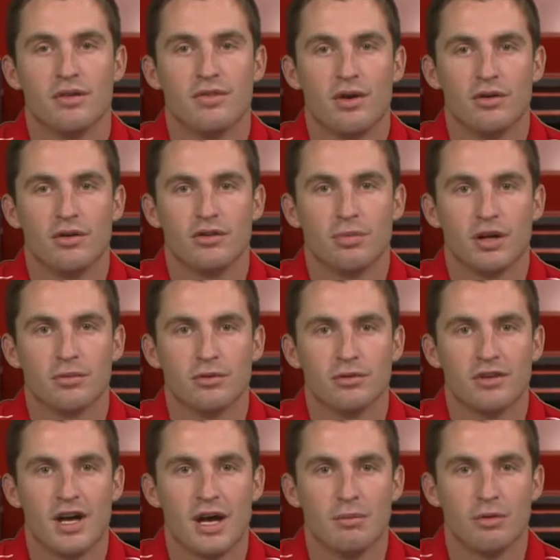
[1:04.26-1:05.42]
a very respectable
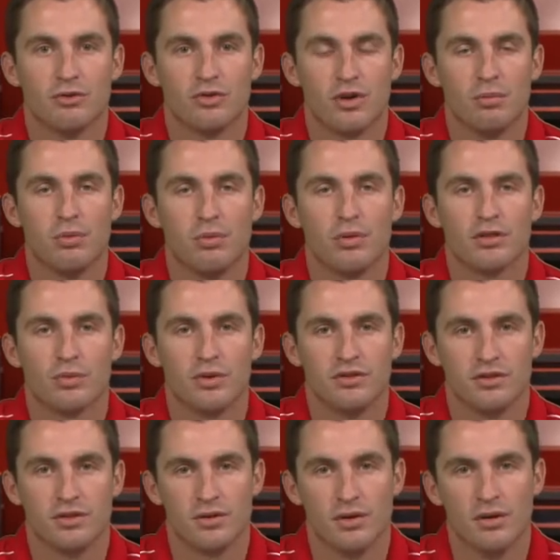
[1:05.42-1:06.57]
time of
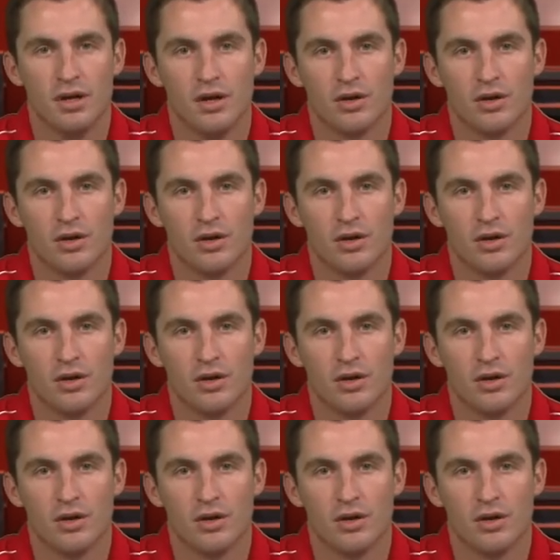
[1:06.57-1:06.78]
12.30,